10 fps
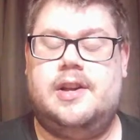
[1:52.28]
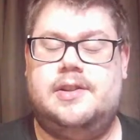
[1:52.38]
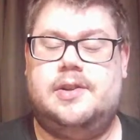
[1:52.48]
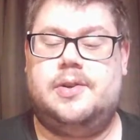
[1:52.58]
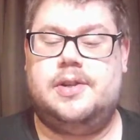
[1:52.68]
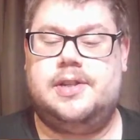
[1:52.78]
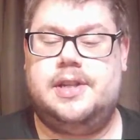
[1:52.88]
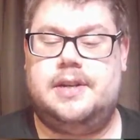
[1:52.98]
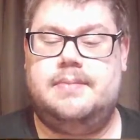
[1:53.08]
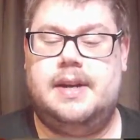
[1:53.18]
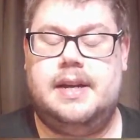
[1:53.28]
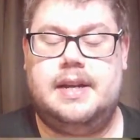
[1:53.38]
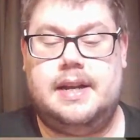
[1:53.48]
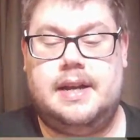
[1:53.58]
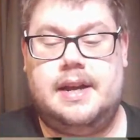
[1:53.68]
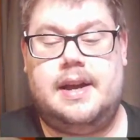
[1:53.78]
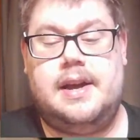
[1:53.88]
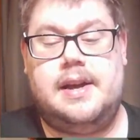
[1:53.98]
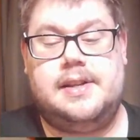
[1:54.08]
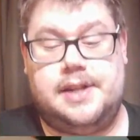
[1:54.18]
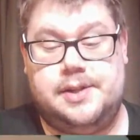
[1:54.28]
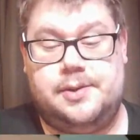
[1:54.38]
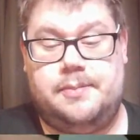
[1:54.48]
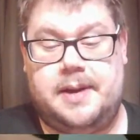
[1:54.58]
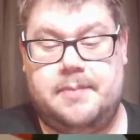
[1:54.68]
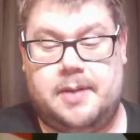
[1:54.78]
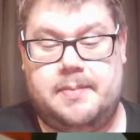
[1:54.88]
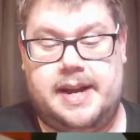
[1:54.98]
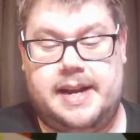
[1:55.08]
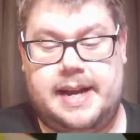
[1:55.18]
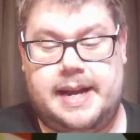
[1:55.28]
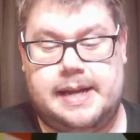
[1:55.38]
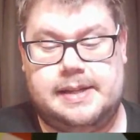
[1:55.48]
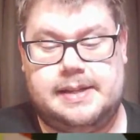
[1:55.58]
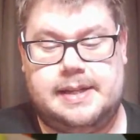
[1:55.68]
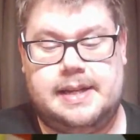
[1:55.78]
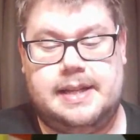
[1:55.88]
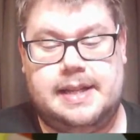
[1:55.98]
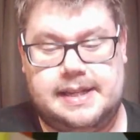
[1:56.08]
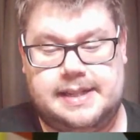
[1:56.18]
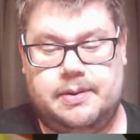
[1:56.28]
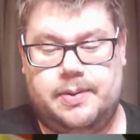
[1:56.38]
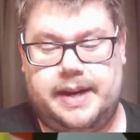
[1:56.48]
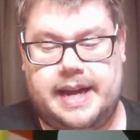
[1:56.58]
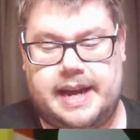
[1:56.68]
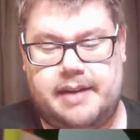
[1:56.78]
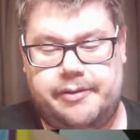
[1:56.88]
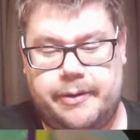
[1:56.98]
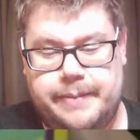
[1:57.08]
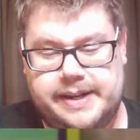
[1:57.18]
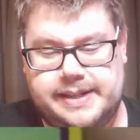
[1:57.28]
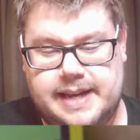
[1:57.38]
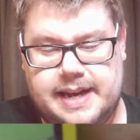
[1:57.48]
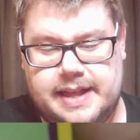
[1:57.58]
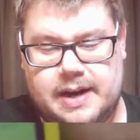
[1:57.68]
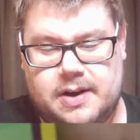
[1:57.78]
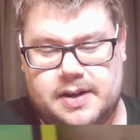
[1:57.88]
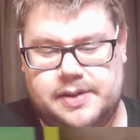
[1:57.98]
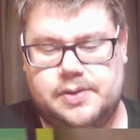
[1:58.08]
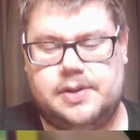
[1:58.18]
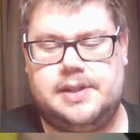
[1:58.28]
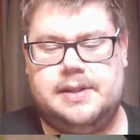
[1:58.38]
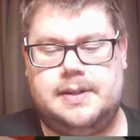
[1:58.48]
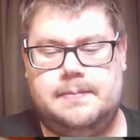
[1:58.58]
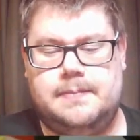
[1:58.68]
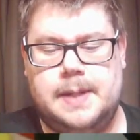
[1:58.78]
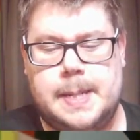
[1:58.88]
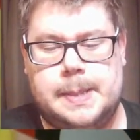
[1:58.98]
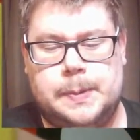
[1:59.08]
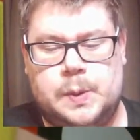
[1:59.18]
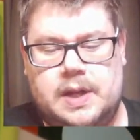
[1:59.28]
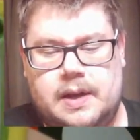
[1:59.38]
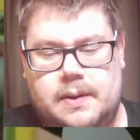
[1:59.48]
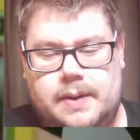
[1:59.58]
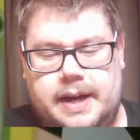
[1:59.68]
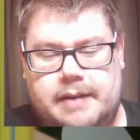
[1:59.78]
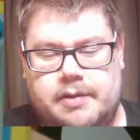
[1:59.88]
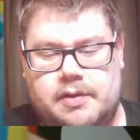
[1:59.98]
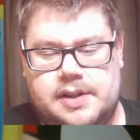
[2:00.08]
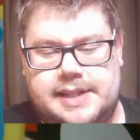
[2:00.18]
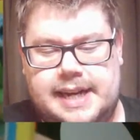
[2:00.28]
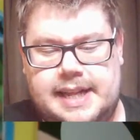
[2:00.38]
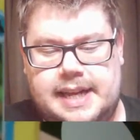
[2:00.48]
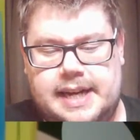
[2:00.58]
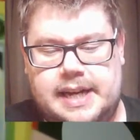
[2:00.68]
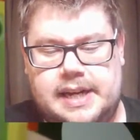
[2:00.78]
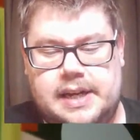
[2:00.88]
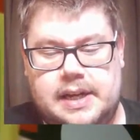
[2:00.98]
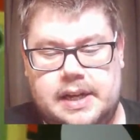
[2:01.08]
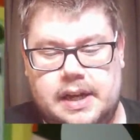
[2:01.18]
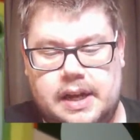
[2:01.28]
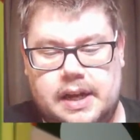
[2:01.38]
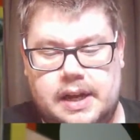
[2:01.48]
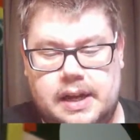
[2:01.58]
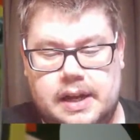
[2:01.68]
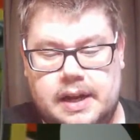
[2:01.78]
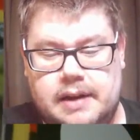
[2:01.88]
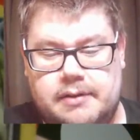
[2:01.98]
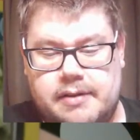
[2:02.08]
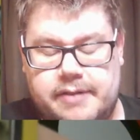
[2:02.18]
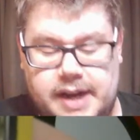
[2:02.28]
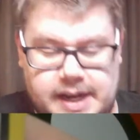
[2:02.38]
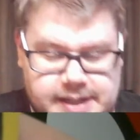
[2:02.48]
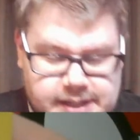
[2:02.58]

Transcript: look awesome. So those would be my main hits. Let's see what we get. Vulpix there, that art is awesome. We have a Roselia, reverse